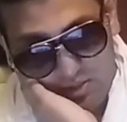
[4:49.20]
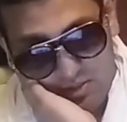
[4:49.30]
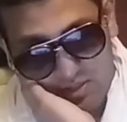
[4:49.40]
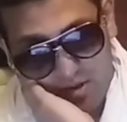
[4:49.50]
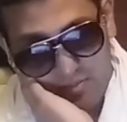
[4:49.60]
to
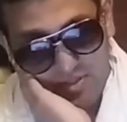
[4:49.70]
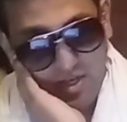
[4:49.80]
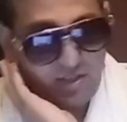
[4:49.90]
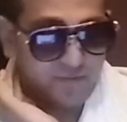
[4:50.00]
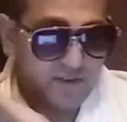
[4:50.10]
Sami
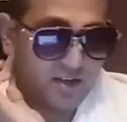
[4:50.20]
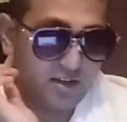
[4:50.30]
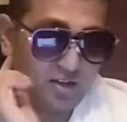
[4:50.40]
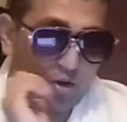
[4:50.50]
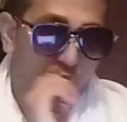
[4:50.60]
Zayn
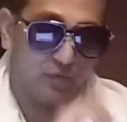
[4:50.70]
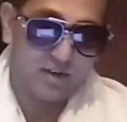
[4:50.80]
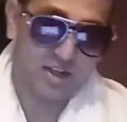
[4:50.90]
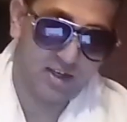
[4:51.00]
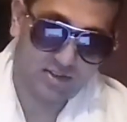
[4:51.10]
defeating Kofi
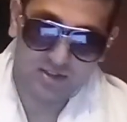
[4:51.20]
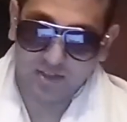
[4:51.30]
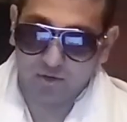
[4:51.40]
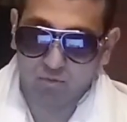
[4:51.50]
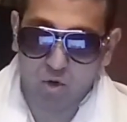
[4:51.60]
Kingston
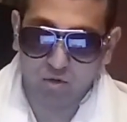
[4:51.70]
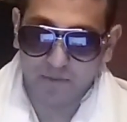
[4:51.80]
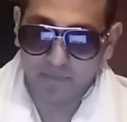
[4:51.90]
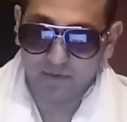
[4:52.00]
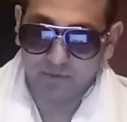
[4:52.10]
in a
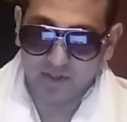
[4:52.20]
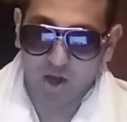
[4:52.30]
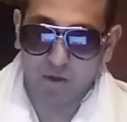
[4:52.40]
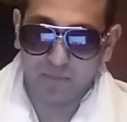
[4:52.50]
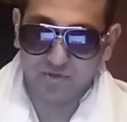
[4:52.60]
roll-up with the
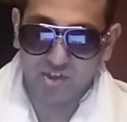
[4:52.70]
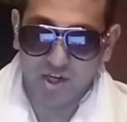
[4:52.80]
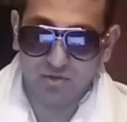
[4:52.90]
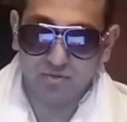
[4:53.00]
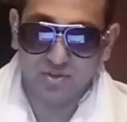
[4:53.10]
help of
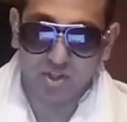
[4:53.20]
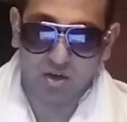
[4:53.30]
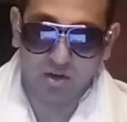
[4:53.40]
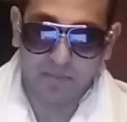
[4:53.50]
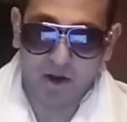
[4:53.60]
Jey Uso.
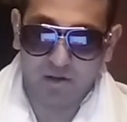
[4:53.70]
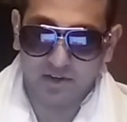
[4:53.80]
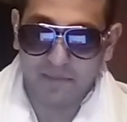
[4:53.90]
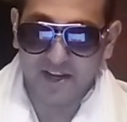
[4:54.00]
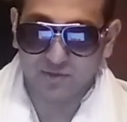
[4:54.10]
And apparently
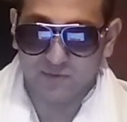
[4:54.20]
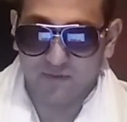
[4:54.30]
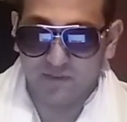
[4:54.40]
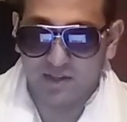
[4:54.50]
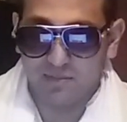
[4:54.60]
the match was
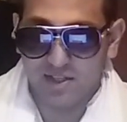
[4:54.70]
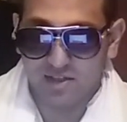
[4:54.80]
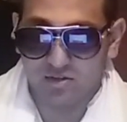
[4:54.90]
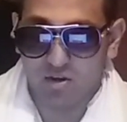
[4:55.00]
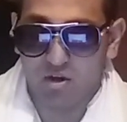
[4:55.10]
15
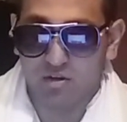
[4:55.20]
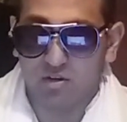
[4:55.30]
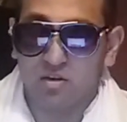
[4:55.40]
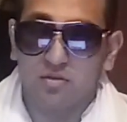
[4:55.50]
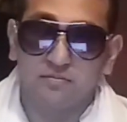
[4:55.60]
minutes long.
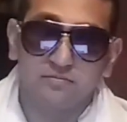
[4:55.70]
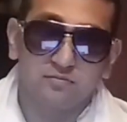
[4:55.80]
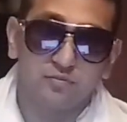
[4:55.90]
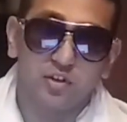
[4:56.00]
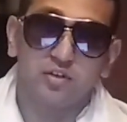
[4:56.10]

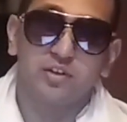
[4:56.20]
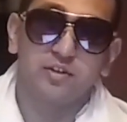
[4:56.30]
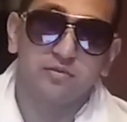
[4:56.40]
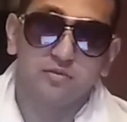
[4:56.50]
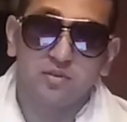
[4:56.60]

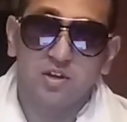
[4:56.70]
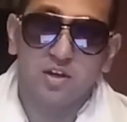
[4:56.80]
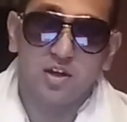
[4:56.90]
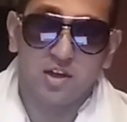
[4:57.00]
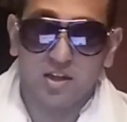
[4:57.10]
Really?
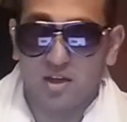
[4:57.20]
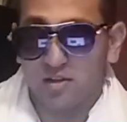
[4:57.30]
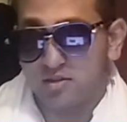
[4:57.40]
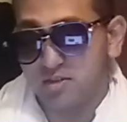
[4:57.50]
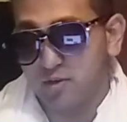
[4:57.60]

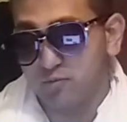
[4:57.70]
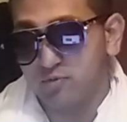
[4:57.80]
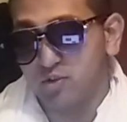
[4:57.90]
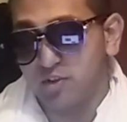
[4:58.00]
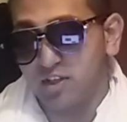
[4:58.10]
Again, just like,
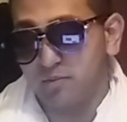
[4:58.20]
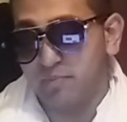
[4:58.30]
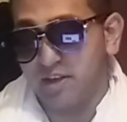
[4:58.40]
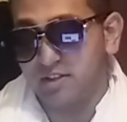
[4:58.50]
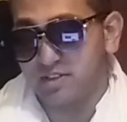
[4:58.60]
so he could
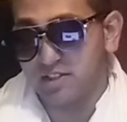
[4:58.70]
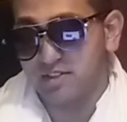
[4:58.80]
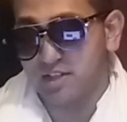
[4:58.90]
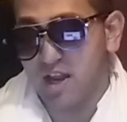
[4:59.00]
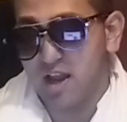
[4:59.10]
beat this
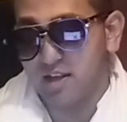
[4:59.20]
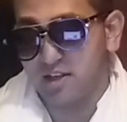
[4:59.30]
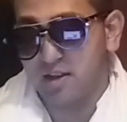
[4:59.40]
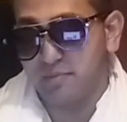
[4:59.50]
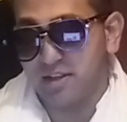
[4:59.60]
guy. He
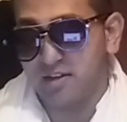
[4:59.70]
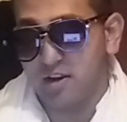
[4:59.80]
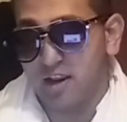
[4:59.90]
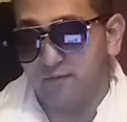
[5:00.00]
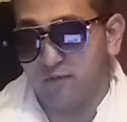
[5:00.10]
can beat
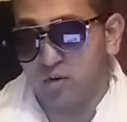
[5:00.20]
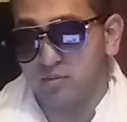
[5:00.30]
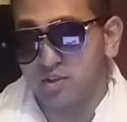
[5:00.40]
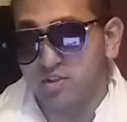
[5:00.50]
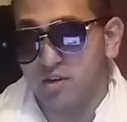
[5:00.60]
a
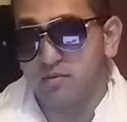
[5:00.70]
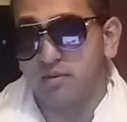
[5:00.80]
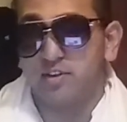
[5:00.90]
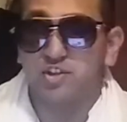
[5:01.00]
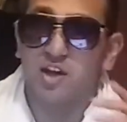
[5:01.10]
former
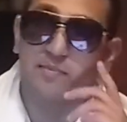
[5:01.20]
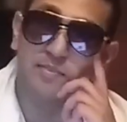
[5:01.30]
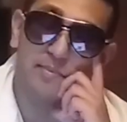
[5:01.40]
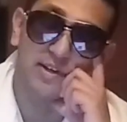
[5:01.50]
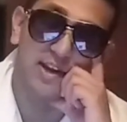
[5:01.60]
WWE
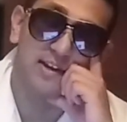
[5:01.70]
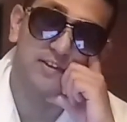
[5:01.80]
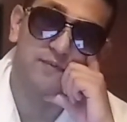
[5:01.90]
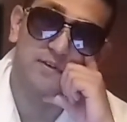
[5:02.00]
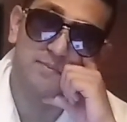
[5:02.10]
champion, but can't
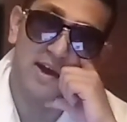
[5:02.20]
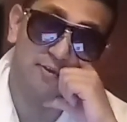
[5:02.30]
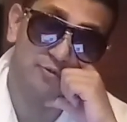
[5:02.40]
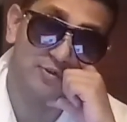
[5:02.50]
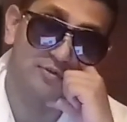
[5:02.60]
defeat
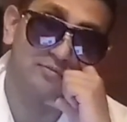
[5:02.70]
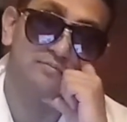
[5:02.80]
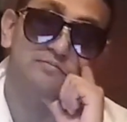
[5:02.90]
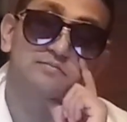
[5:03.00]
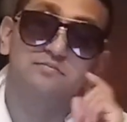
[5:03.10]
Matt Riddle.
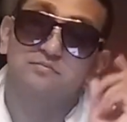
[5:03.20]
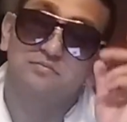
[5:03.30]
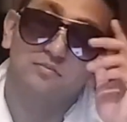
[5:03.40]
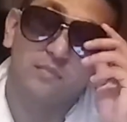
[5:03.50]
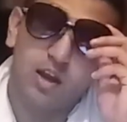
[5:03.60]

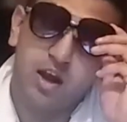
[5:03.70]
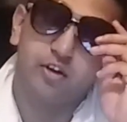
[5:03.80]
I